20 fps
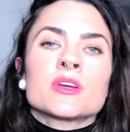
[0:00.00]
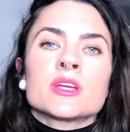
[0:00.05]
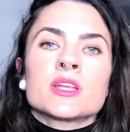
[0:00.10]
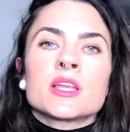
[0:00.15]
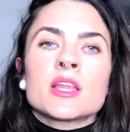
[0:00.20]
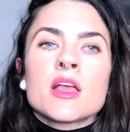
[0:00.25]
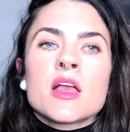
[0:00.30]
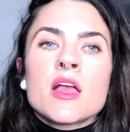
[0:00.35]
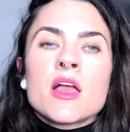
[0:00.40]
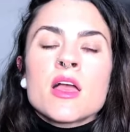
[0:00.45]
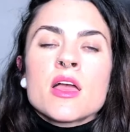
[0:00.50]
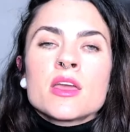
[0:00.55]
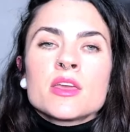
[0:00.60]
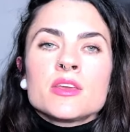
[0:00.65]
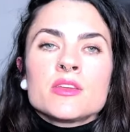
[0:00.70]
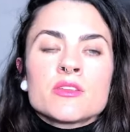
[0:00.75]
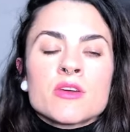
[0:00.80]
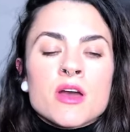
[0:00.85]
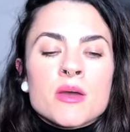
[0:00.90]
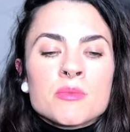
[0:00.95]
And
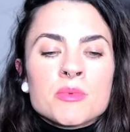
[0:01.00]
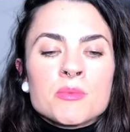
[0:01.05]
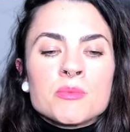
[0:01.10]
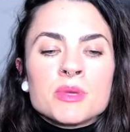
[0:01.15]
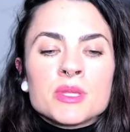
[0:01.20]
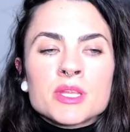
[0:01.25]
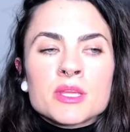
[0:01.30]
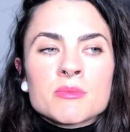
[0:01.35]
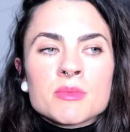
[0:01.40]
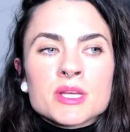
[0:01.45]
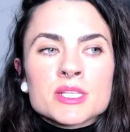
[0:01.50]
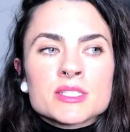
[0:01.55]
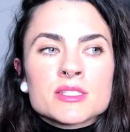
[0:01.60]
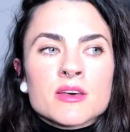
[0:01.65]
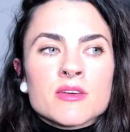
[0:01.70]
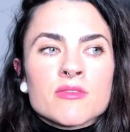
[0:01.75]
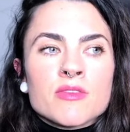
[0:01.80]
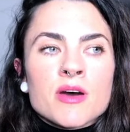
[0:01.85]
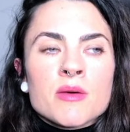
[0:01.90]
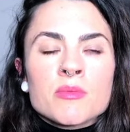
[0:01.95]
you know, I've been beating
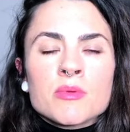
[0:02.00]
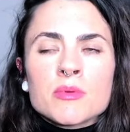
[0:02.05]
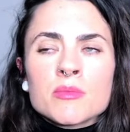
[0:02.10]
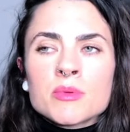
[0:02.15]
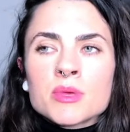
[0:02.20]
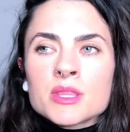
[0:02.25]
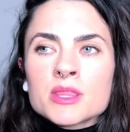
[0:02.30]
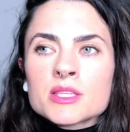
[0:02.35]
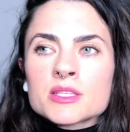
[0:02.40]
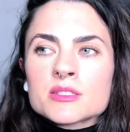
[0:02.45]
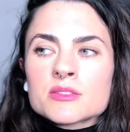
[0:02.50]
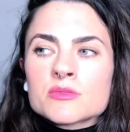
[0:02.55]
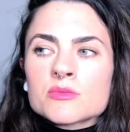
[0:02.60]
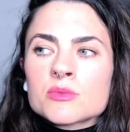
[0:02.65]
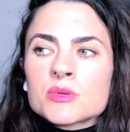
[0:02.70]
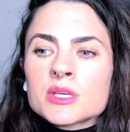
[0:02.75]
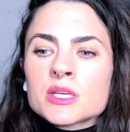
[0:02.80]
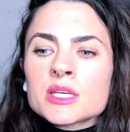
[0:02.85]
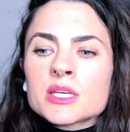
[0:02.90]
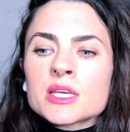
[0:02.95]
myself up a bit this
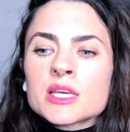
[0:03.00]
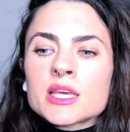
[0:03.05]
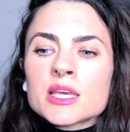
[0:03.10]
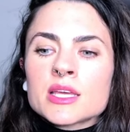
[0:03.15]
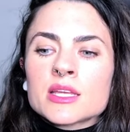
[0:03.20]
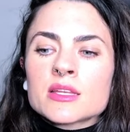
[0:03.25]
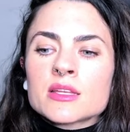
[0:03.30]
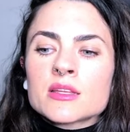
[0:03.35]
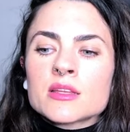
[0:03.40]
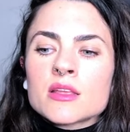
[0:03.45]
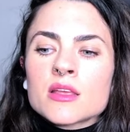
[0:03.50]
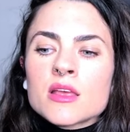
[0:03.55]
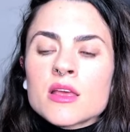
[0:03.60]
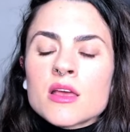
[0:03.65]
week, and